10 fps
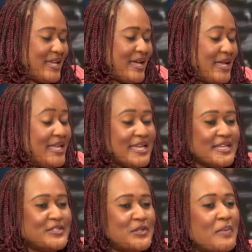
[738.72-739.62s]
uh,
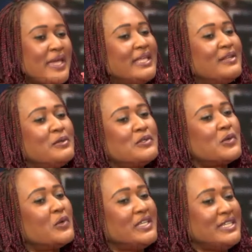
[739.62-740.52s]
is, you make it look
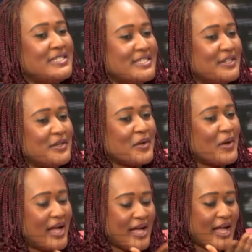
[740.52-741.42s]
so easy, you
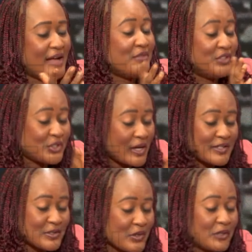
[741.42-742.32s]
know. I, I've been
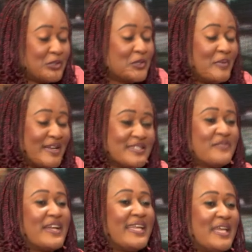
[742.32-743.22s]
trying to control
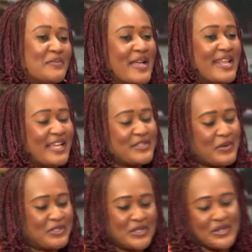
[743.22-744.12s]
myself and get my next
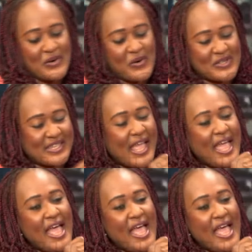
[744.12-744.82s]
question across.